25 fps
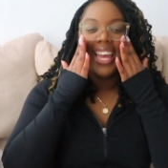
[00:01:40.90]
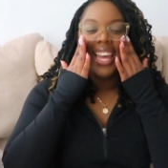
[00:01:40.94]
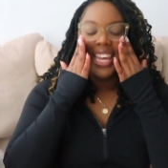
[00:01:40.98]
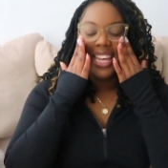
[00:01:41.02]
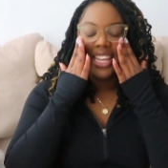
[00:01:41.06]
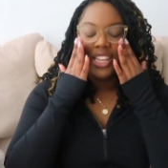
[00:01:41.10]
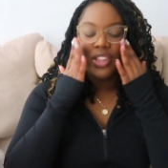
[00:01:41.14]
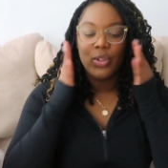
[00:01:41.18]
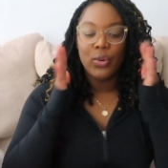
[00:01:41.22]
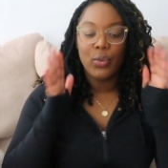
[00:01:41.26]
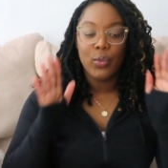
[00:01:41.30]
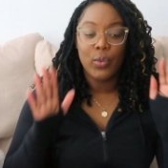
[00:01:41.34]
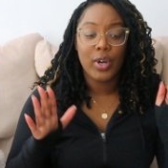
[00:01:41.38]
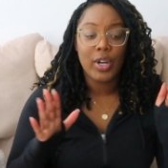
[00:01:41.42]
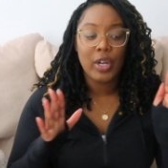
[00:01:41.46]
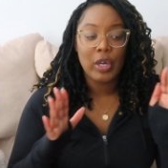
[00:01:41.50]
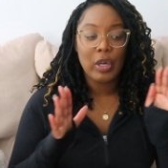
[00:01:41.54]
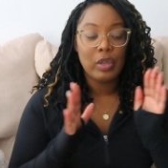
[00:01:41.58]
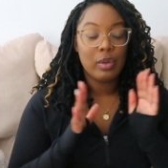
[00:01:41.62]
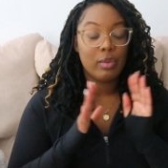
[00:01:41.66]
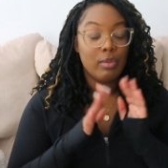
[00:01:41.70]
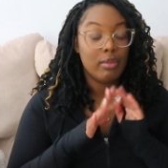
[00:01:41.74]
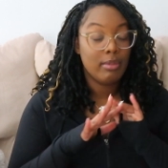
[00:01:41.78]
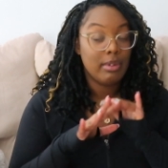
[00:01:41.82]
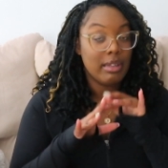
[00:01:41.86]
in the
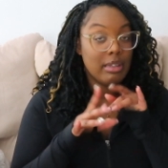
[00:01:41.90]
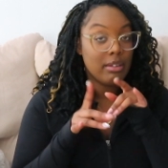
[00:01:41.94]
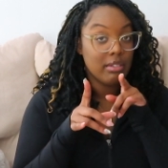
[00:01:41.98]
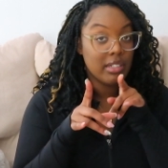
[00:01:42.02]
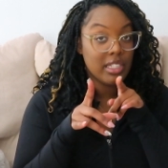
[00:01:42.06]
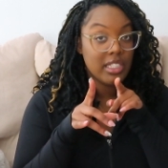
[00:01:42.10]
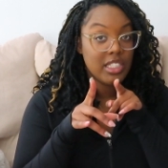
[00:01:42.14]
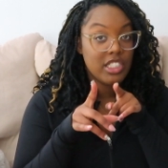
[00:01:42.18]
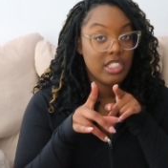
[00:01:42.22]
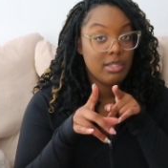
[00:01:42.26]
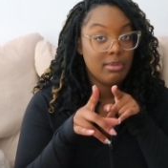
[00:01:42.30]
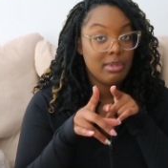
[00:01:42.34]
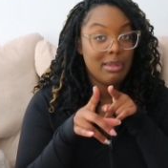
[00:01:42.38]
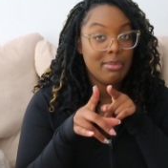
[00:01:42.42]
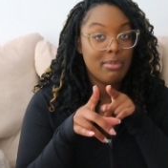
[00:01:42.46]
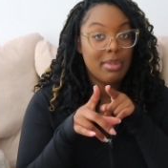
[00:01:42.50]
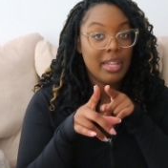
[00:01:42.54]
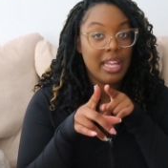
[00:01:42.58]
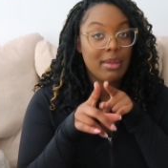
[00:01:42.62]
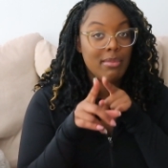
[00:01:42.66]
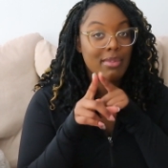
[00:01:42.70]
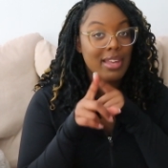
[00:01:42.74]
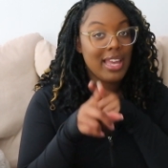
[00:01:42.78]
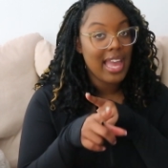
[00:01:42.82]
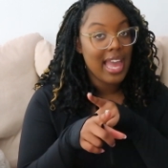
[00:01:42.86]
world when we really should be
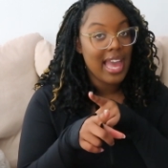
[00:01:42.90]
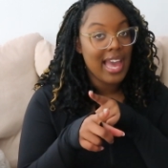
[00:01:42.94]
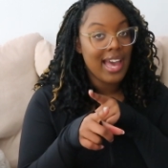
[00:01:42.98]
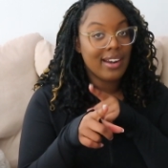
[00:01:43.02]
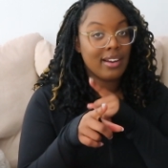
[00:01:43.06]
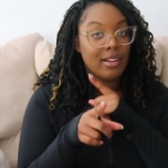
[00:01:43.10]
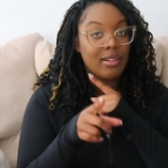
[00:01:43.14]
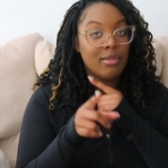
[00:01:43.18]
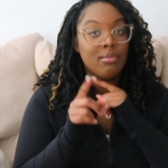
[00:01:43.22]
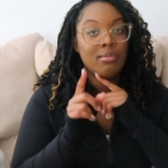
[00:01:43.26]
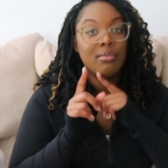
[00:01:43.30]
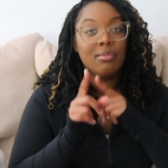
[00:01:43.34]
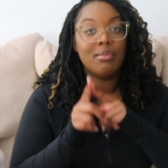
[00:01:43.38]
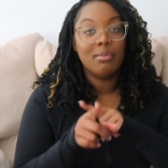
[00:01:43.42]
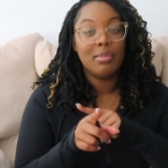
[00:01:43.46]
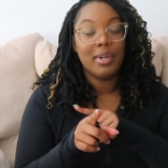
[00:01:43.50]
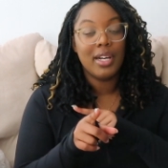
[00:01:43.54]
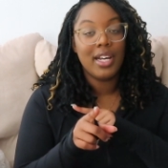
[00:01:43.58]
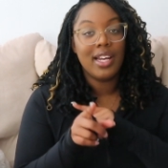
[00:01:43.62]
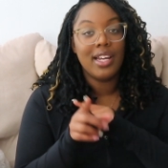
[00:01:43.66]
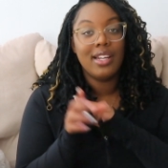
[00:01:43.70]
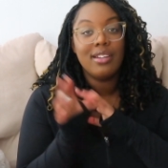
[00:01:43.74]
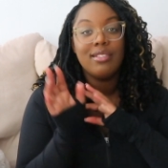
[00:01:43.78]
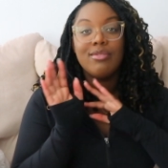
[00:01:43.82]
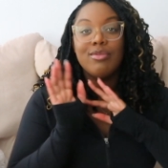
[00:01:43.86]
blaming Adam,
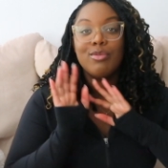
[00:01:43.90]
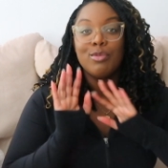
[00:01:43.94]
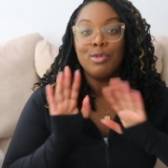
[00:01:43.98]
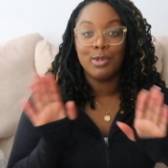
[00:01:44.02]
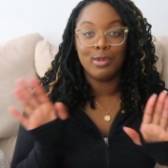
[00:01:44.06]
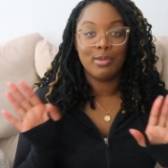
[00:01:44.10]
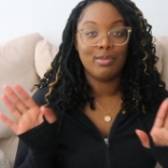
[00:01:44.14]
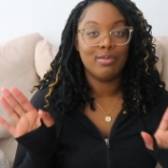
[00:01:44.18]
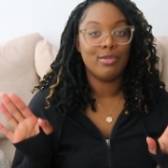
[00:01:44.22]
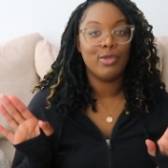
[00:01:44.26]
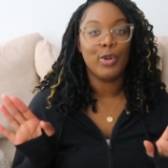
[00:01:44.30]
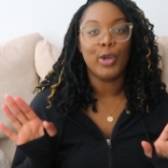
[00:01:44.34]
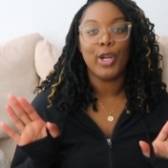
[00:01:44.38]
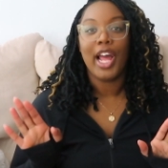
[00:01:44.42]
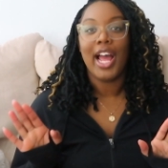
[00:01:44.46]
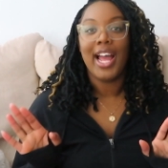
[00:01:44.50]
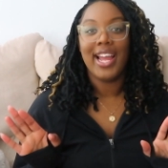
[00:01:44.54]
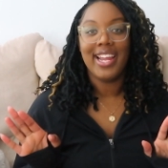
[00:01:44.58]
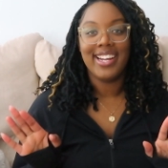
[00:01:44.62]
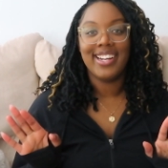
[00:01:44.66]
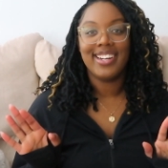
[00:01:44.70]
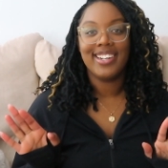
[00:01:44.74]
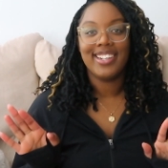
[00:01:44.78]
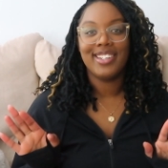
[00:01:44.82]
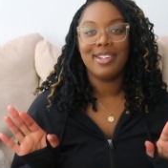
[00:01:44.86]
but we're not
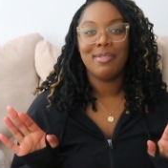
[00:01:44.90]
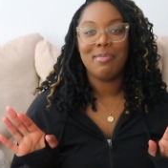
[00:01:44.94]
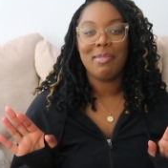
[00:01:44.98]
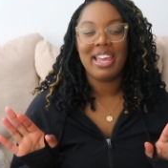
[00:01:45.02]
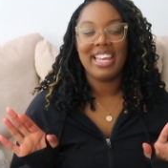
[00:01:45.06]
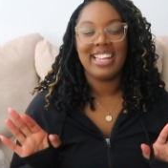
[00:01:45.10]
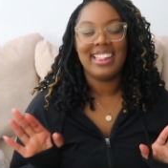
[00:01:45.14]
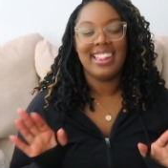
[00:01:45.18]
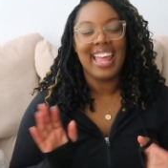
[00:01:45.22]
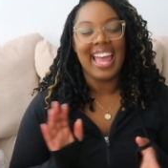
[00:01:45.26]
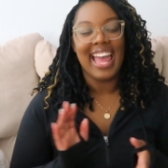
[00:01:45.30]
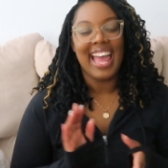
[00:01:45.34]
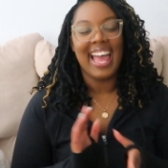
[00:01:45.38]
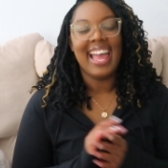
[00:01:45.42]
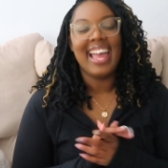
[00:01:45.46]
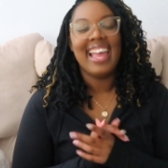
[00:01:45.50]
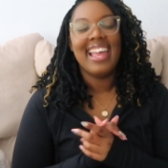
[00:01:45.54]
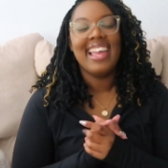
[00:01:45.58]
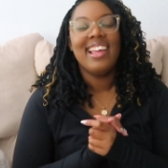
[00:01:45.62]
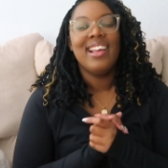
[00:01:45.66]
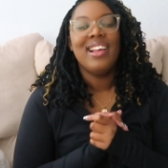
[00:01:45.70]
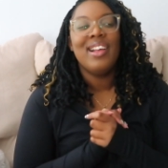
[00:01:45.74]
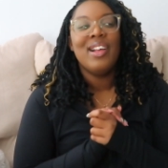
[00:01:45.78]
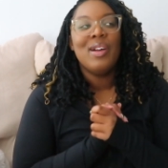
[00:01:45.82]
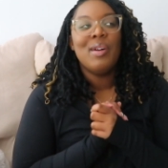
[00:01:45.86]
here to debate that.
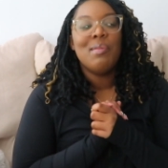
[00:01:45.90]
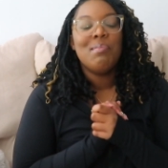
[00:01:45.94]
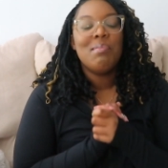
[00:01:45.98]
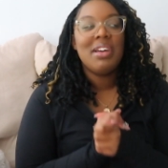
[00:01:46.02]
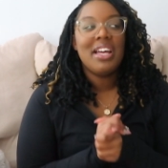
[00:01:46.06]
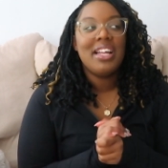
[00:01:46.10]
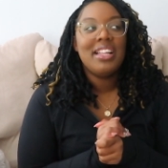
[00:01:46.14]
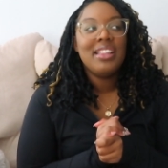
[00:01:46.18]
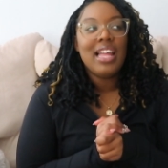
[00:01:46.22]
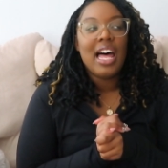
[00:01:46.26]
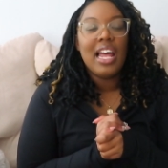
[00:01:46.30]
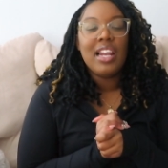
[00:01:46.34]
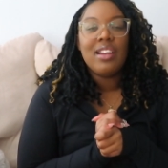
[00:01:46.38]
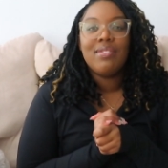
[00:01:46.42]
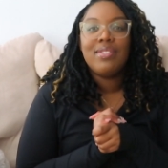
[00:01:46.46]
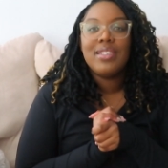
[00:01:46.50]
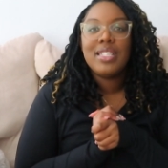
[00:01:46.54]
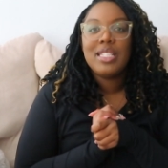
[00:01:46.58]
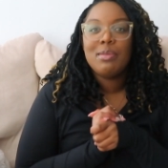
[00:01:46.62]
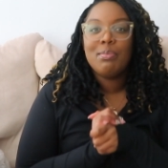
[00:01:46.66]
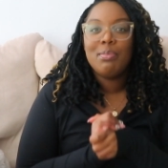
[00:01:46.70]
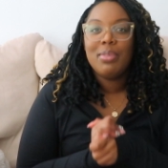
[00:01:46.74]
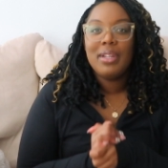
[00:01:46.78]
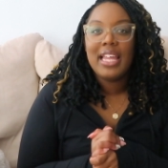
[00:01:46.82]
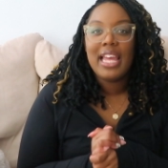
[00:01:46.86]
But a lot of
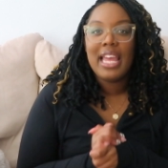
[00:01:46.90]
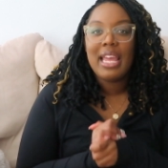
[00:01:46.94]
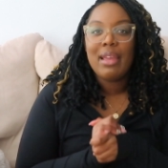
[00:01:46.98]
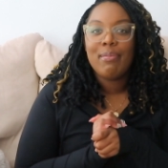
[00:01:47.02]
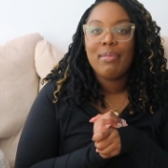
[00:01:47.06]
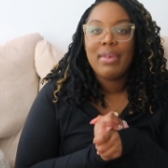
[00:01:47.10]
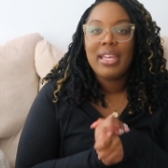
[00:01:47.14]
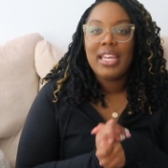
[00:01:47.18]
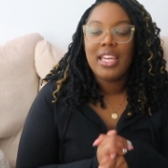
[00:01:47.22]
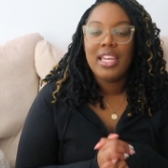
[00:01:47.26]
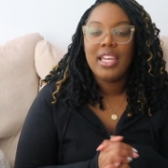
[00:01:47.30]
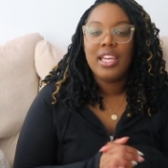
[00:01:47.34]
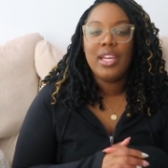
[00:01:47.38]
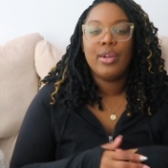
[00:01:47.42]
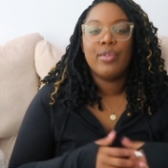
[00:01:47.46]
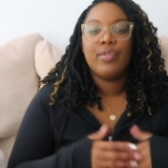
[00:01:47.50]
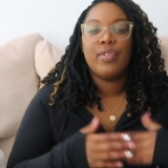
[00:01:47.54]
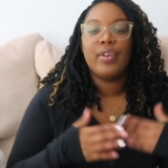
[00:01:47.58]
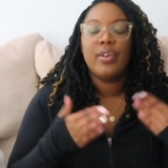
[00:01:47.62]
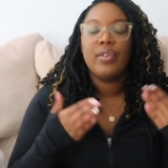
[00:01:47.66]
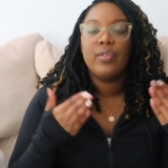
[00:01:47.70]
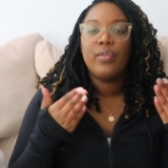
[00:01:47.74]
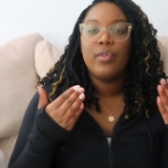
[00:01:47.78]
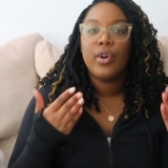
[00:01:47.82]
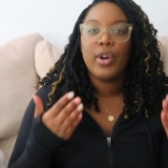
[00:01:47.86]
us blame Eve
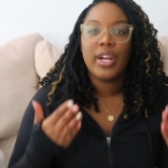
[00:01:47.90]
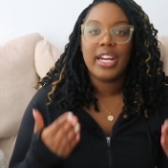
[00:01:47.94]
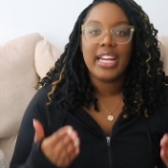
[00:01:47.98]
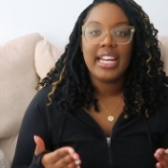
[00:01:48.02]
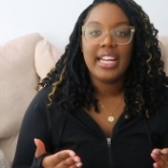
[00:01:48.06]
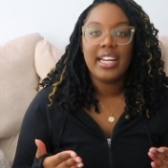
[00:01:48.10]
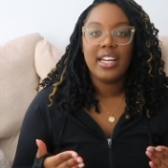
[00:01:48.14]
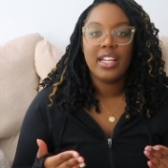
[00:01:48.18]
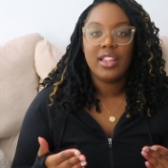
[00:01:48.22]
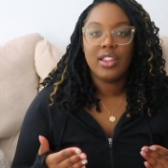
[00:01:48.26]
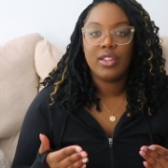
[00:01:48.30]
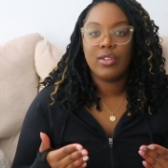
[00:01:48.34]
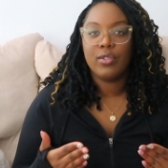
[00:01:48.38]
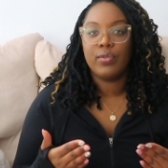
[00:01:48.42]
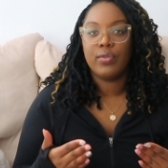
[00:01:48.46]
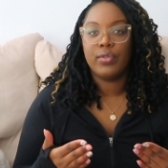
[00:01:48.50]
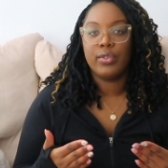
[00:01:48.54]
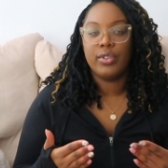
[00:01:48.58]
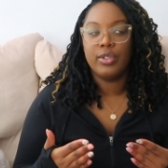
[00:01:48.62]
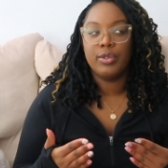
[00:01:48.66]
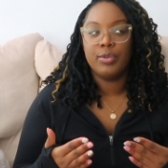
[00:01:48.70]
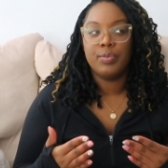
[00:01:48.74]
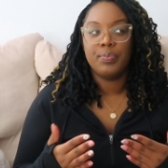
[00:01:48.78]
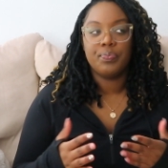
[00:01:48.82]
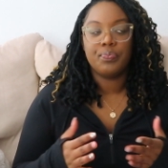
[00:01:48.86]
for eating the
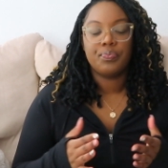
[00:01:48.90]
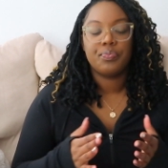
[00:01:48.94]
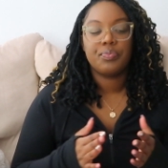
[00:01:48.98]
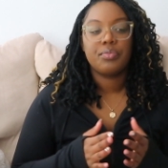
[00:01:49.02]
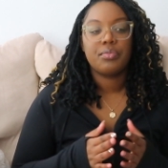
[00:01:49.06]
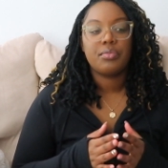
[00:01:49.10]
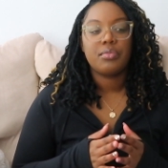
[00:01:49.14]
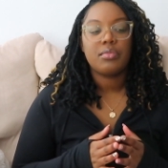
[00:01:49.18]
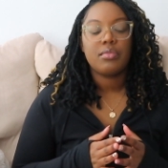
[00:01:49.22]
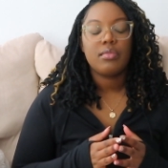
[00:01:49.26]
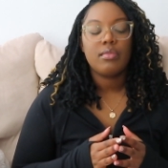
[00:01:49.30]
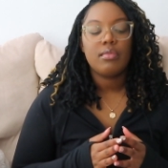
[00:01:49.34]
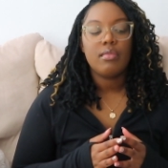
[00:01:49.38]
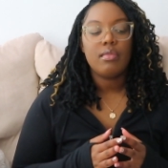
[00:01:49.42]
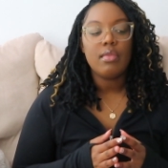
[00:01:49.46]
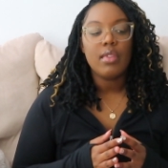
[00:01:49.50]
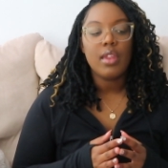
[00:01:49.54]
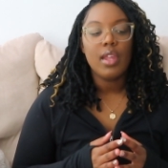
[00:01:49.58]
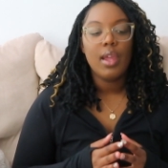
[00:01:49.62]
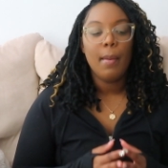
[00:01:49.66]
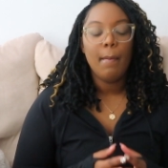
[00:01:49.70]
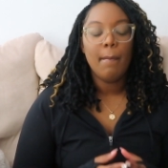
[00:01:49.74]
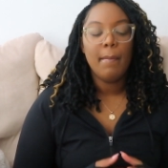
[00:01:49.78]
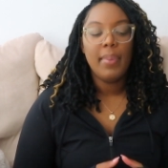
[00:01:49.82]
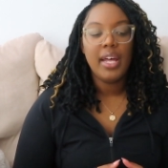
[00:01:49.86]
fruit.
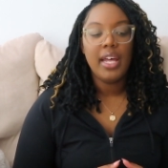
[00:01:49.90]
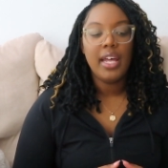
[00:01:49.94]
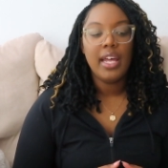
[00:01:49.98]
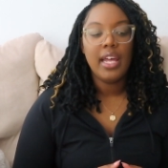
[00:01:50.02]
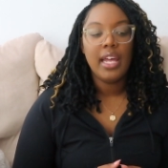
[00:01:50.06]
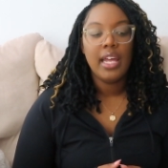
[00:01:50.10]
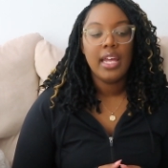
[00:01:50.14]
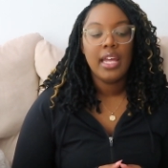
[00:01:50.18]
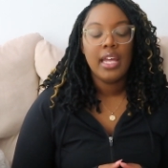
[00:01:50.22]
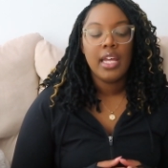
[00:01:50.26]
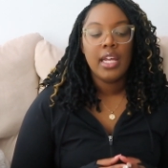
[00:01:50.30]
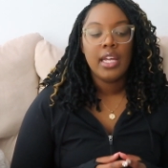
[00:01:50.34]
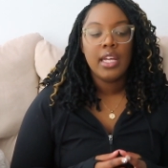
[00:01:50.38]
But